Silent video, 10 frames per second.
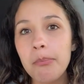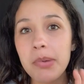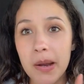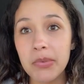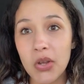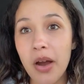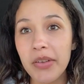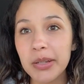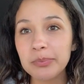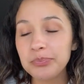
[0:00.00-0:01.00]
but I'm
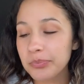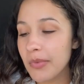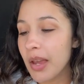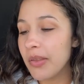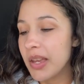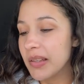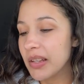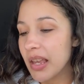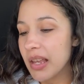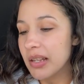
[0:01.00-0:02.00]
starving. This
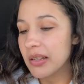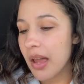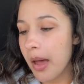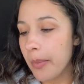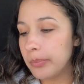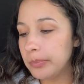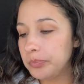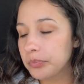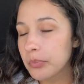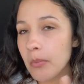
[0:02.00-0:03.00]
is um,
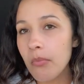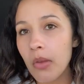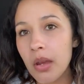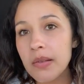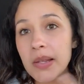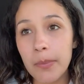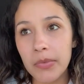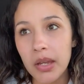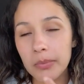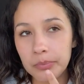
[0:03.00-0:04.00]

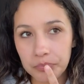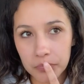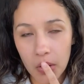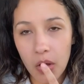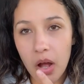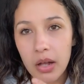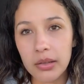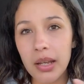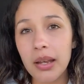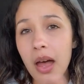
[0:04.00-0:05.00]
something called
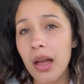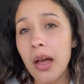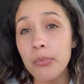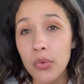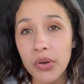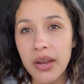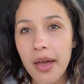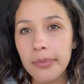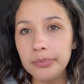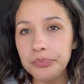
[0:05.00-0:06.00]
an
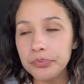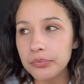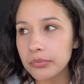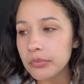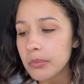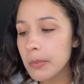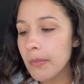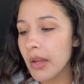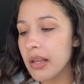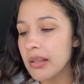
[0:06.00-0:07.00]
ajapurria.
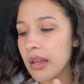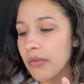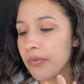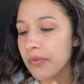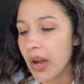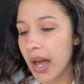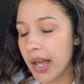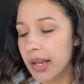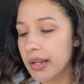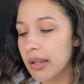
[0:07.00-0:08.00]
It's like a
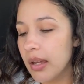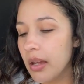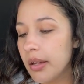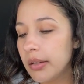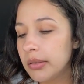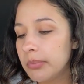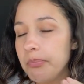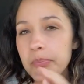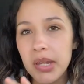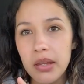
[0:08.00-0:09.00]
fried
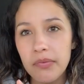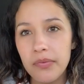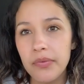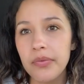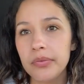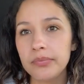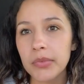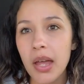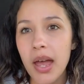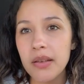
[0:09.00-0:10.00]
beef
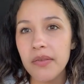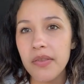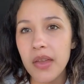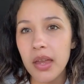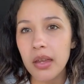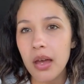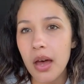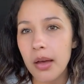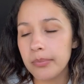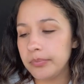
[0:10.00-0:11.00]
kind of thing.
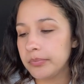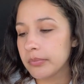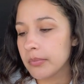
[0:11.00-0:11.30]
Um,